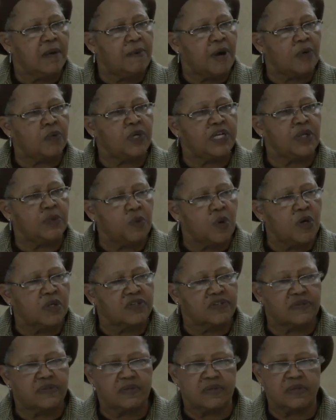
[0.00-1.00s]
about what it
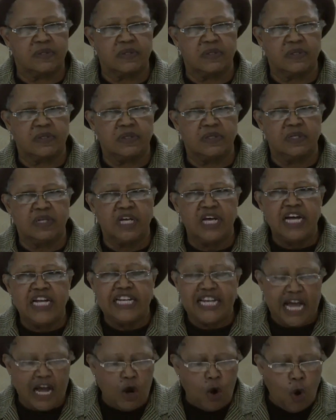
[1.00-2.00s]
wants.
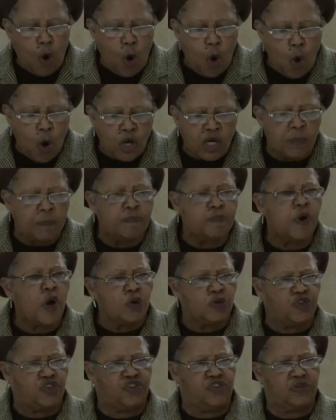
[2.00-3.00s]
Their whole
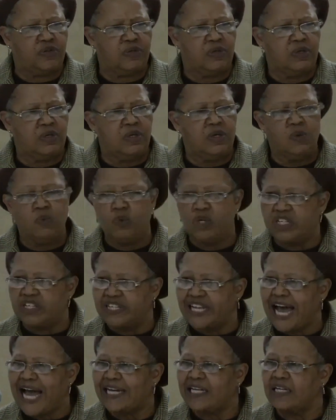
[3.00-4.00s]
approach
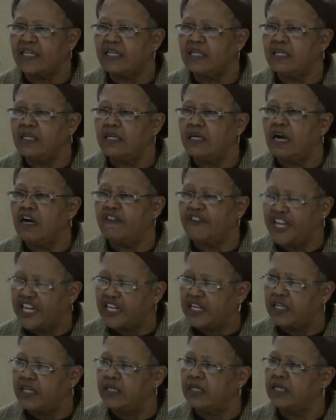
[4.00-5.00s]
was that of
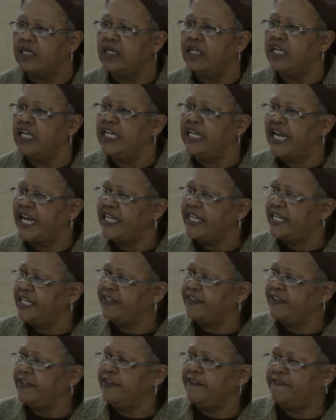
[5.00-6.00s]
Hitler in
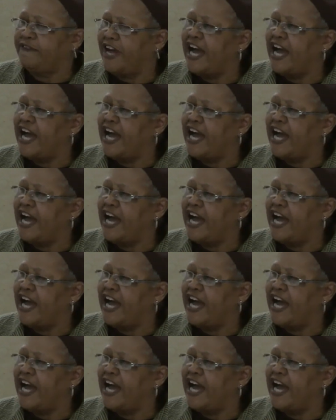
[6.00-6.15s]
1935,